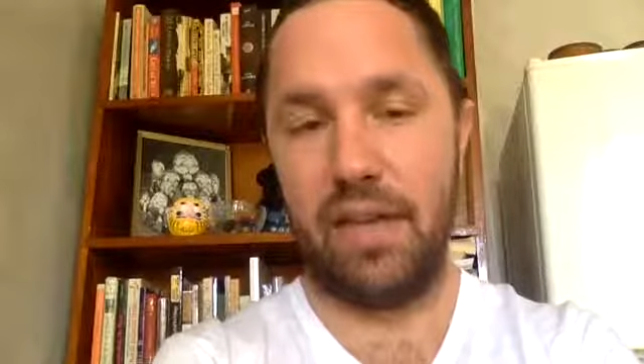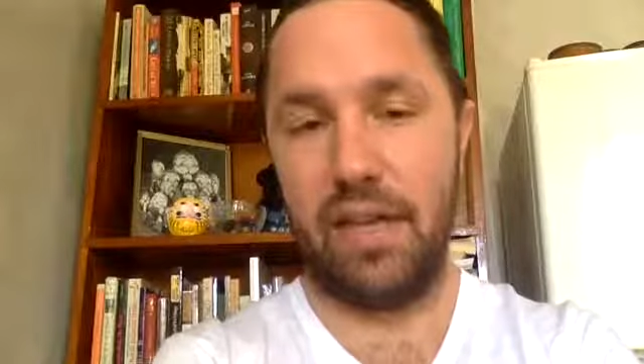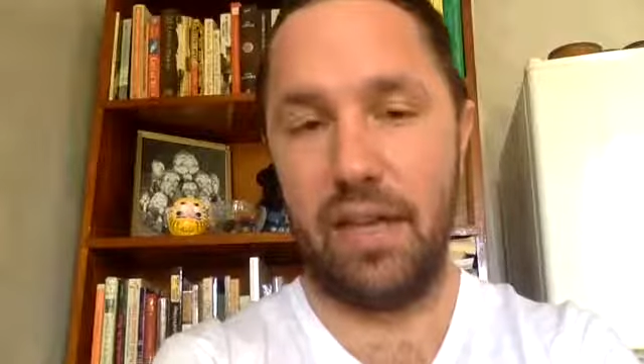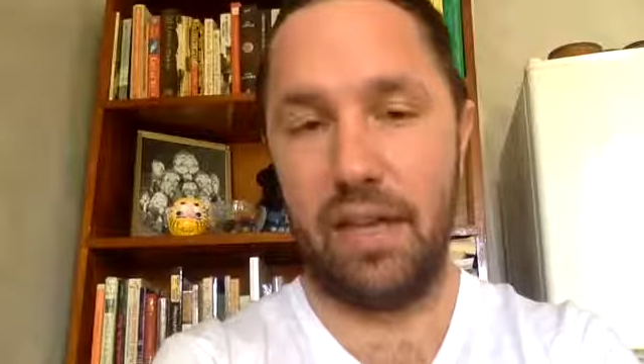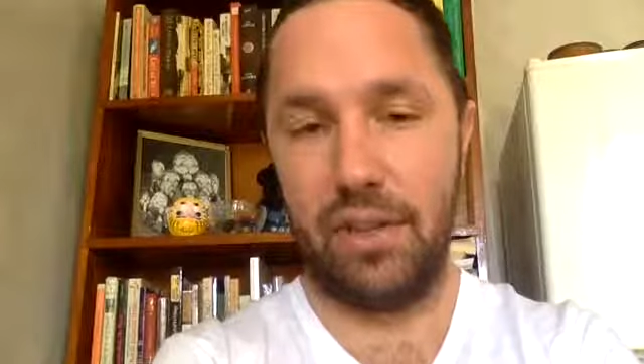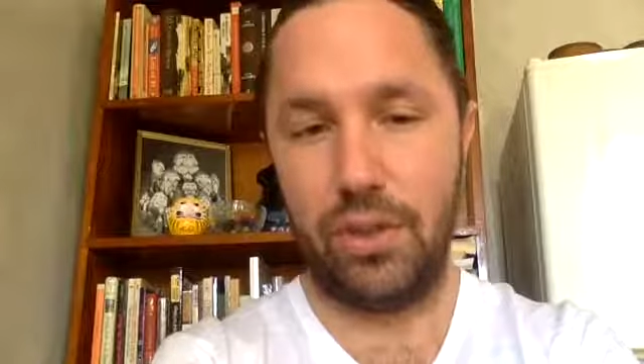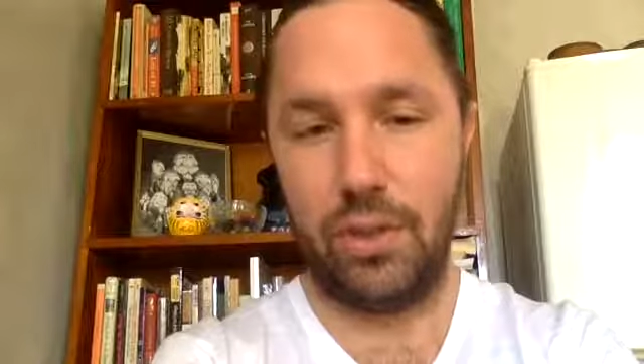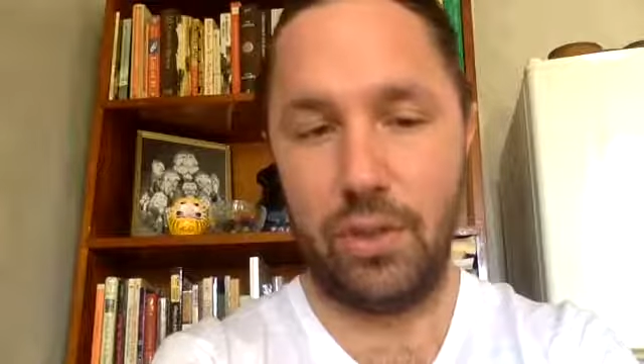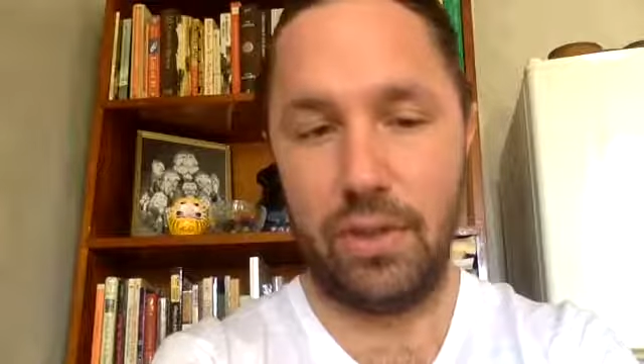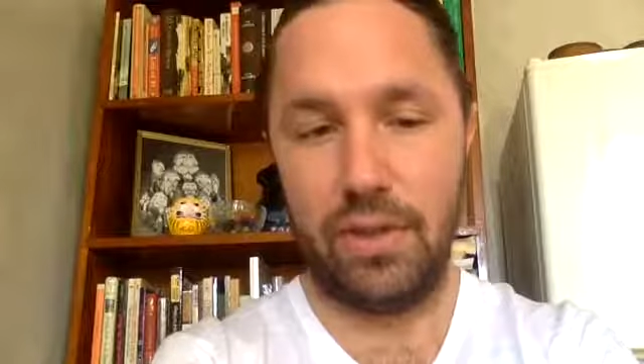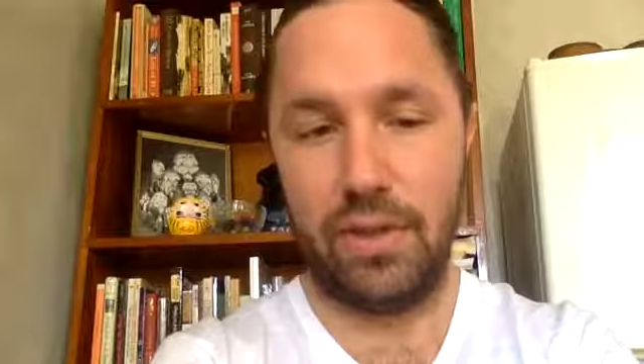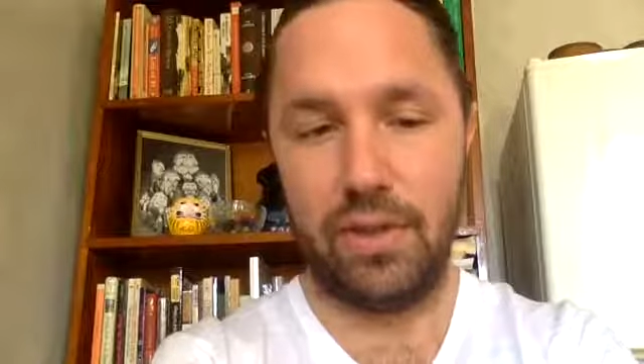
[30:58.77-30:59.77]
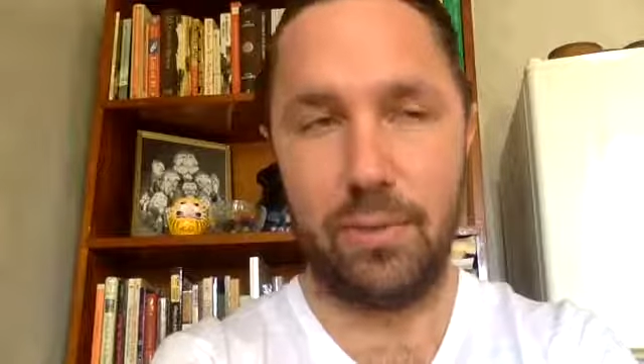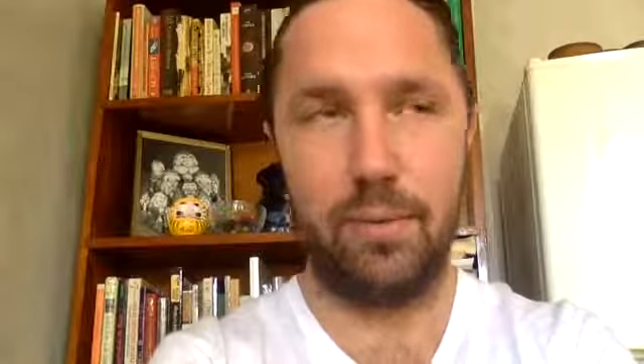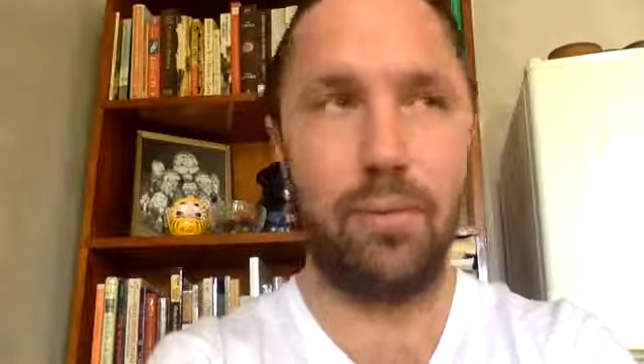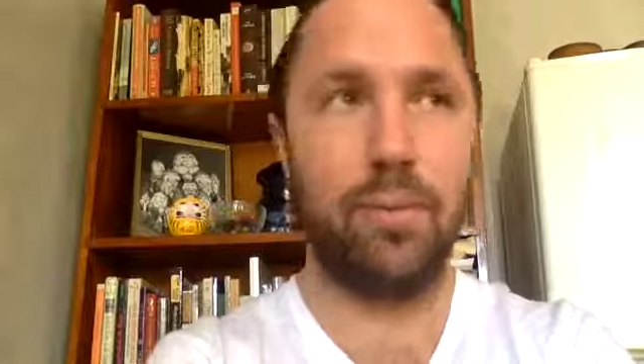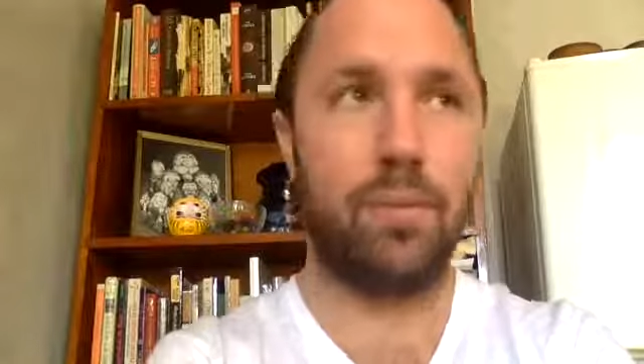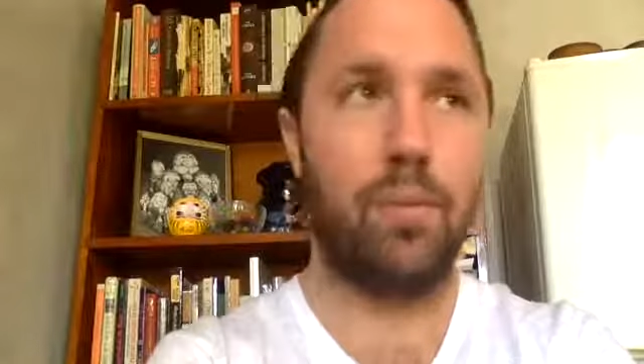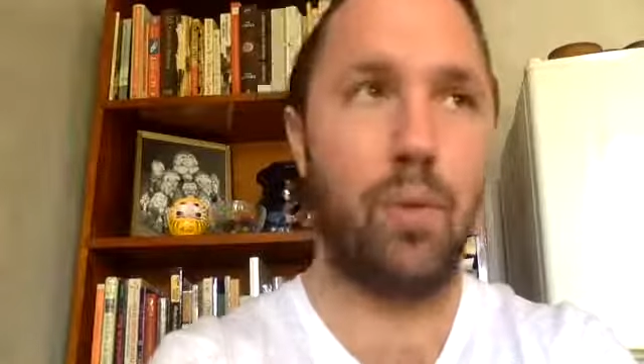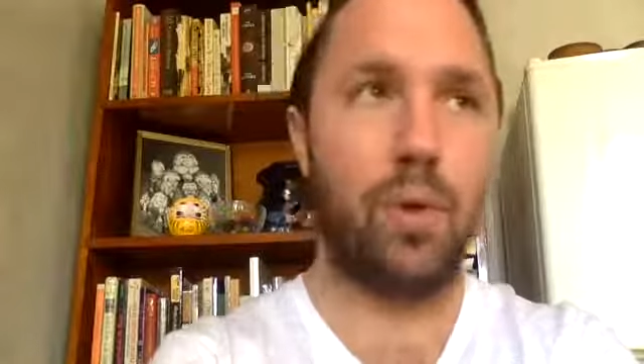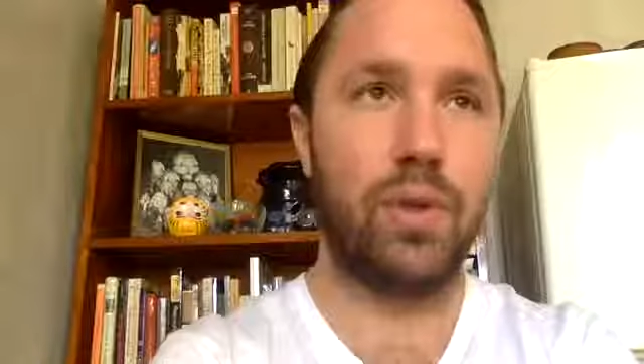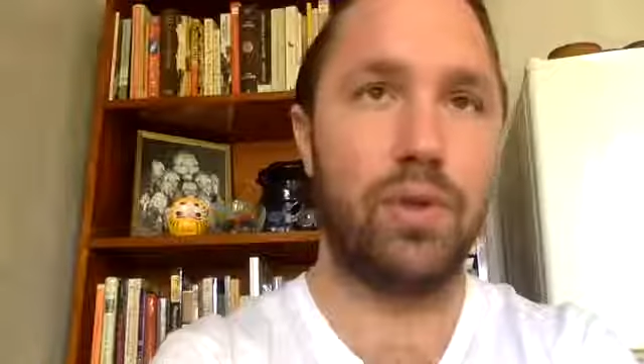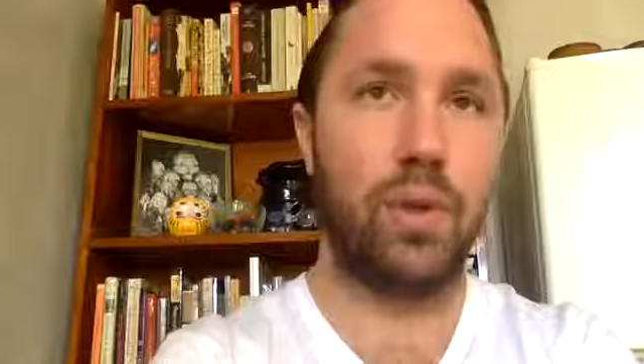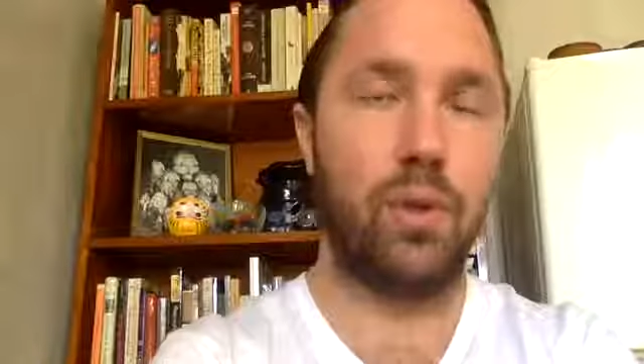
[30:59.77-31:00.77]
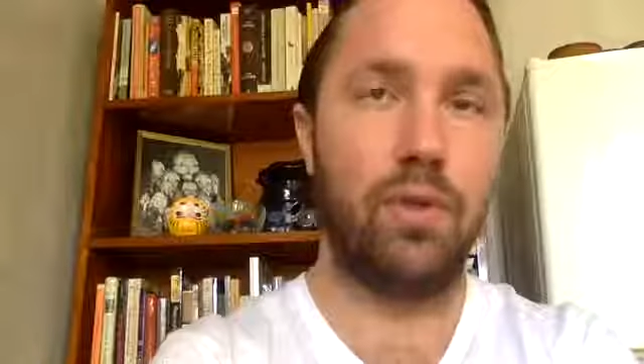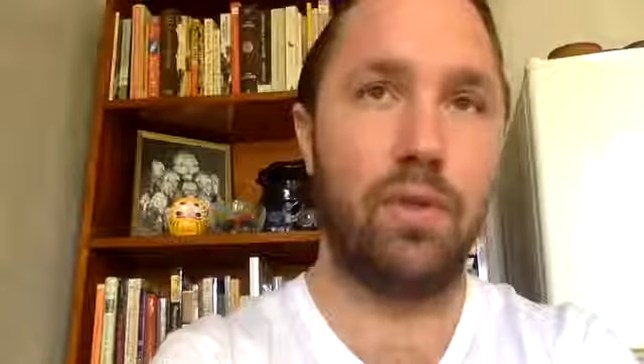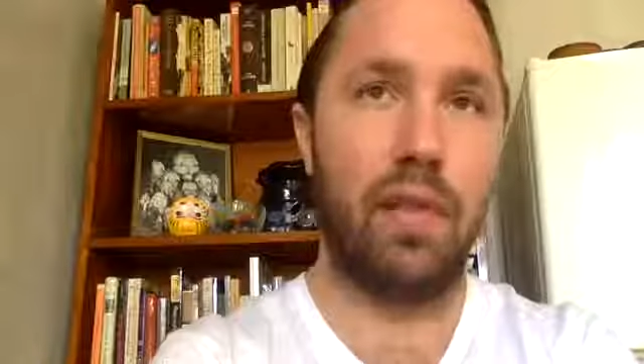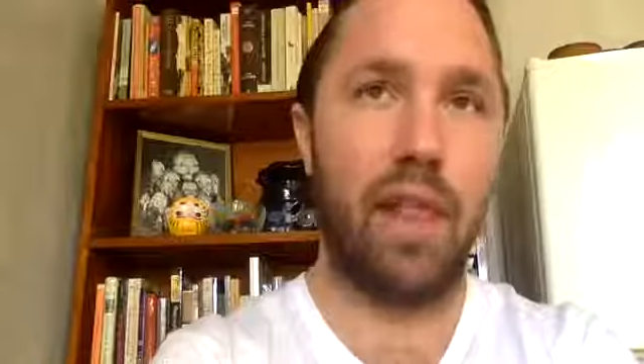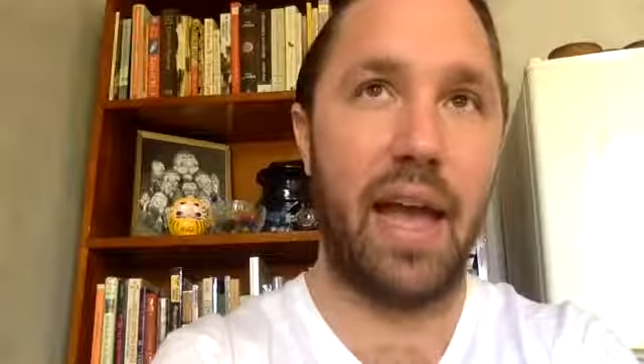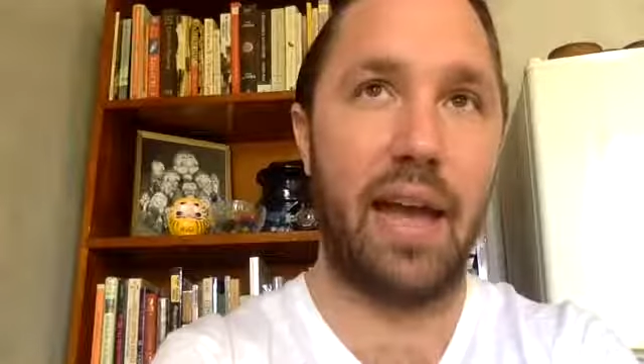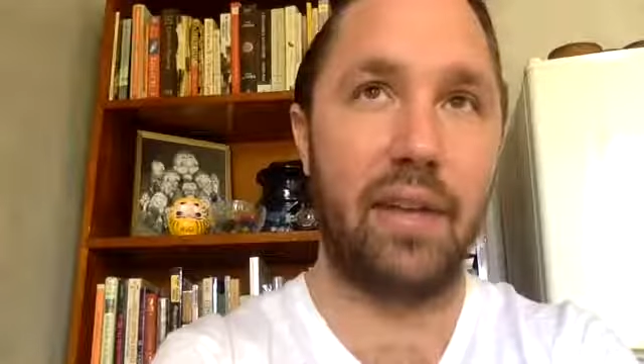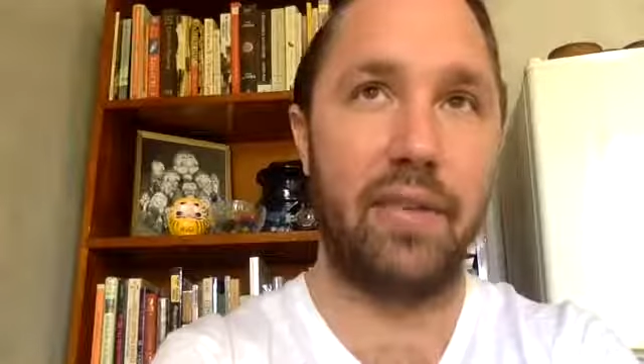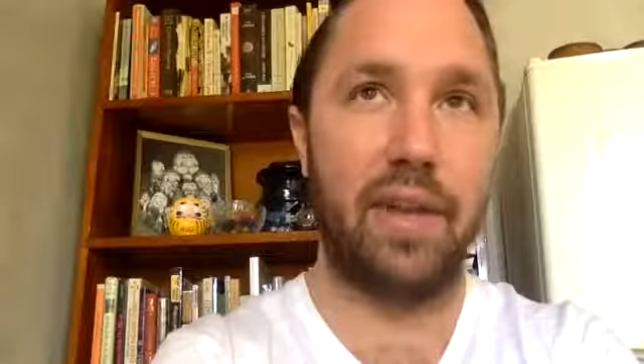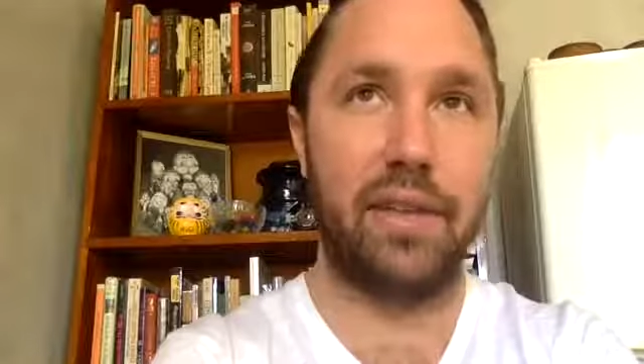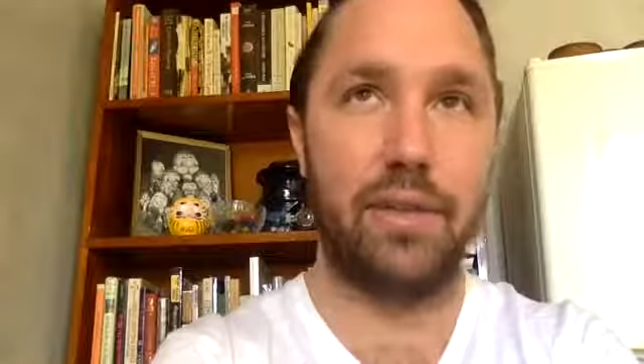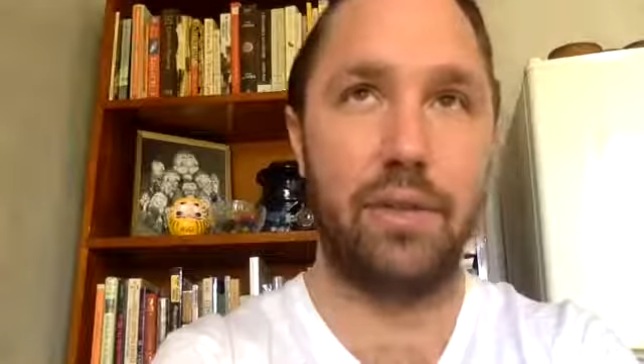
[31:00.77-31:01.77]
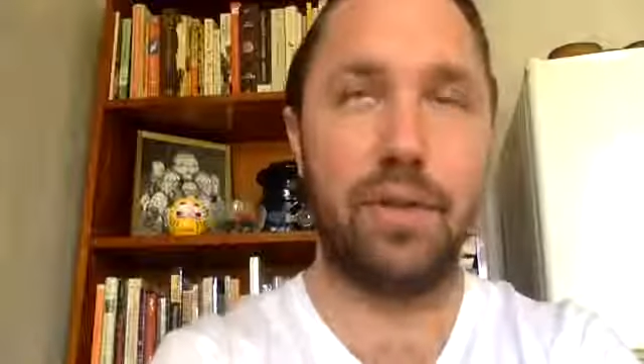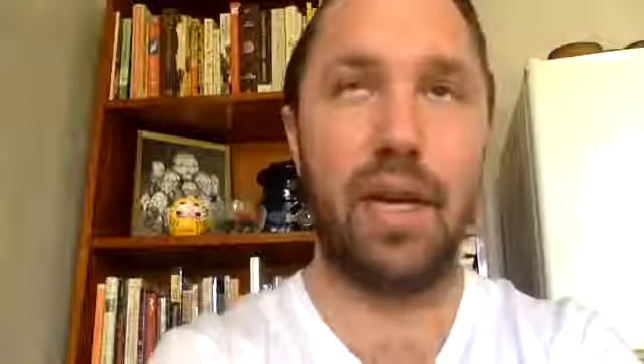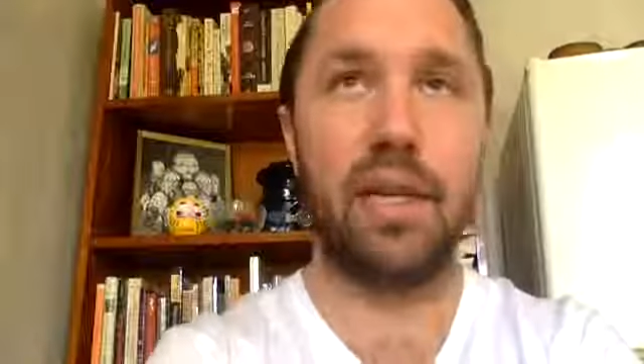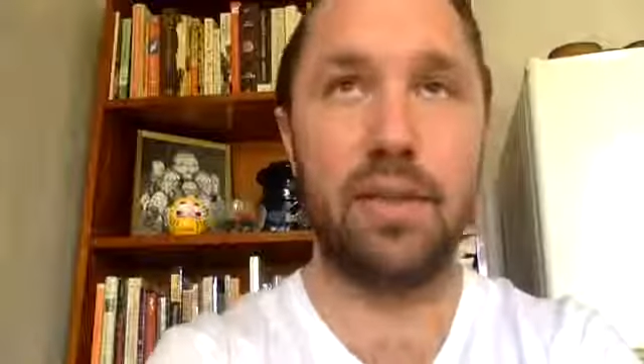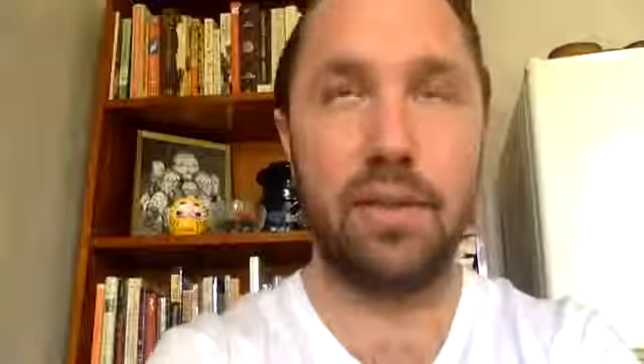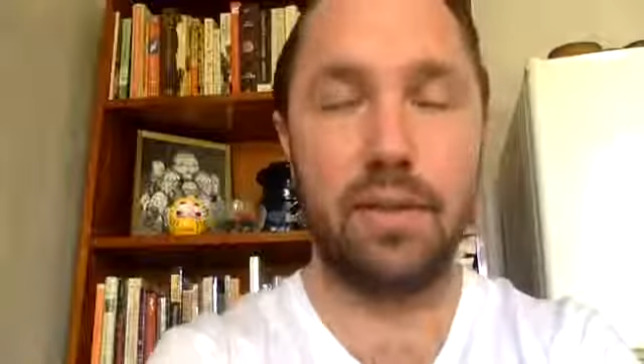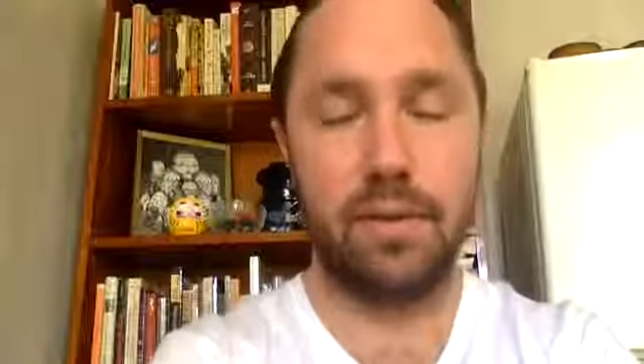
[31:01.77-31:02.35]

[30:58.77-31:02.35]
an issue is more so lack of exercise.